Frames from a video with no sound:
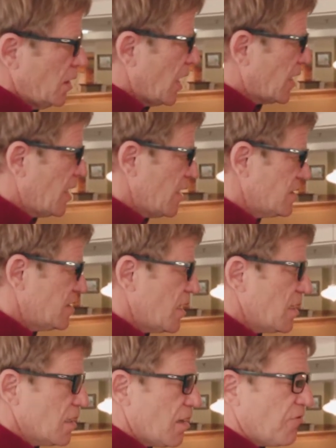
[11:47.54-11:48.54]
I can't
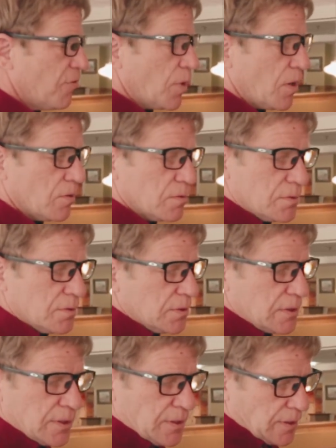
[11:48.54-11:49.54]
say enough about
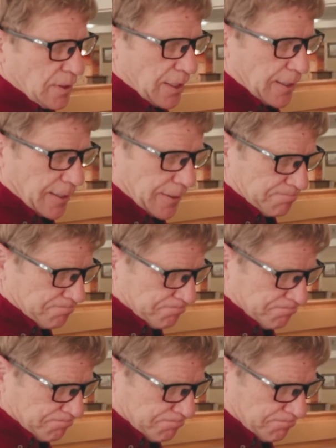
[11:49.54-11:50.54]

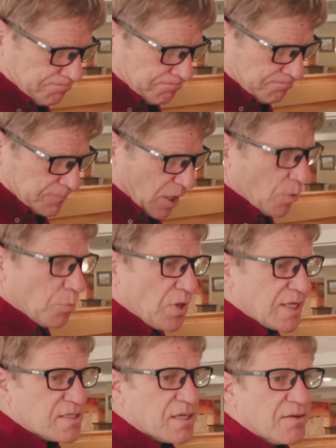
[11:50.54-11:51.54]
how
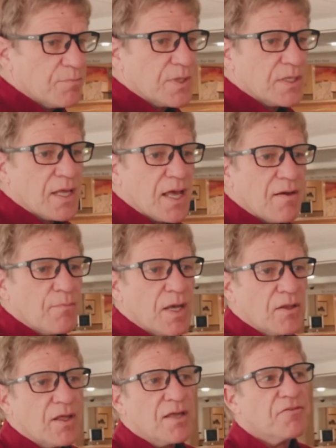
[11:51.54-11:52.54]
blessed I've been to have my
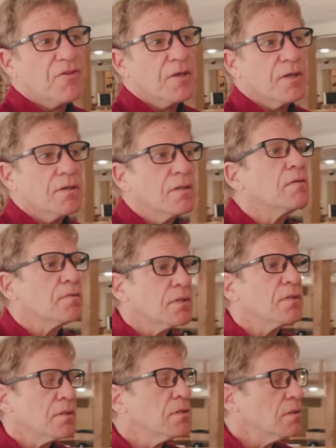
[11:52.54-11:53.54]
life here.
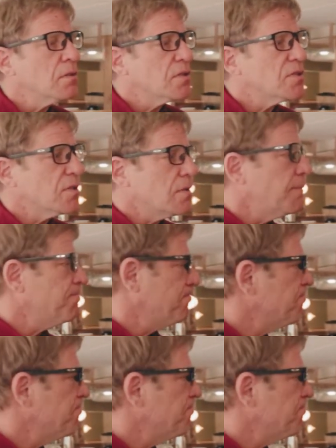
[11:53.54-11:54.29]
So.